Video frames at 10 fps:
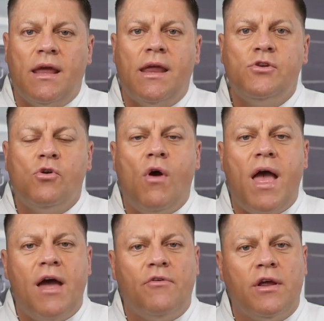in your
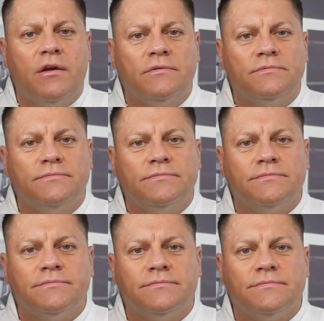area.
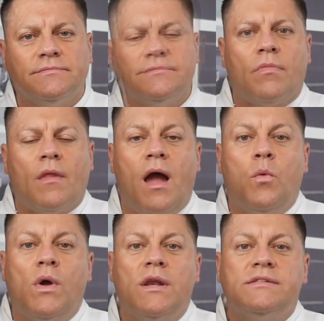I
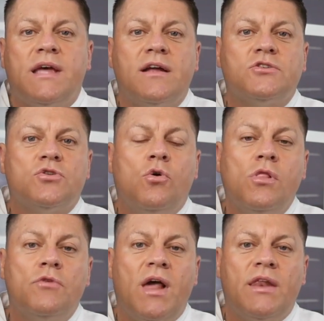will attach
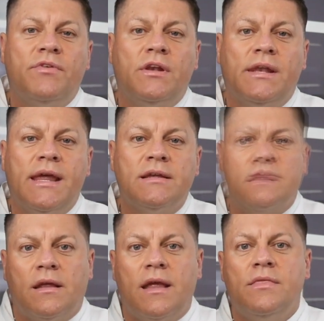all the relevant
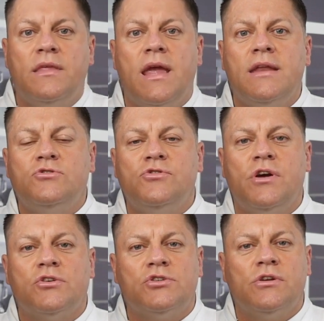links in the
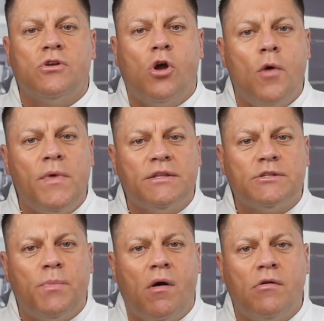introduction comments
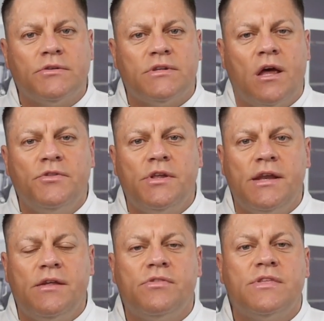part
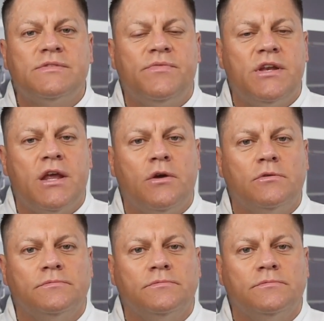underneath this video.